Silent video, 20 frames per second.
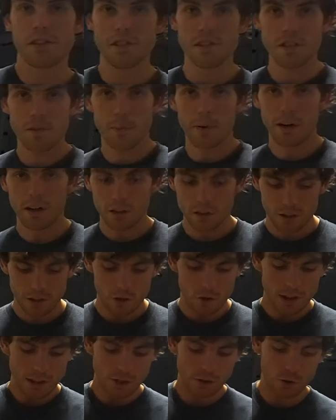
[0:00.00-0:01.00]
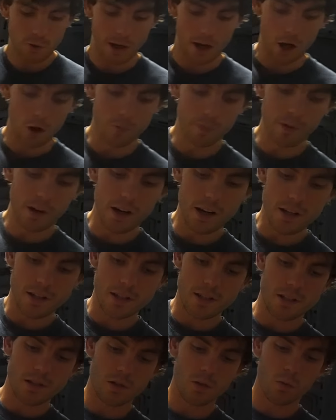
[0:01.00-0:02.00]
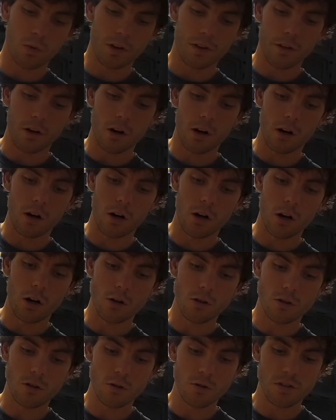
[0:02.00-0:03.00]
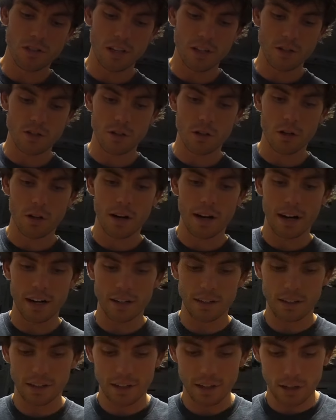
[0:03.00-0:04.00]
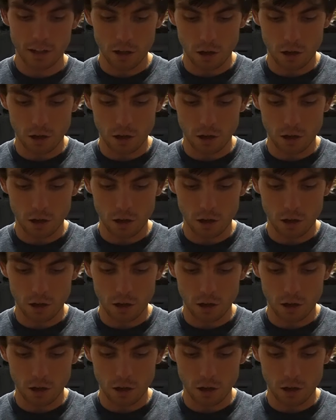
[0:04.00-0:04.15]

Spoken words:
is apparently going to help us with our O2 sensor and getting it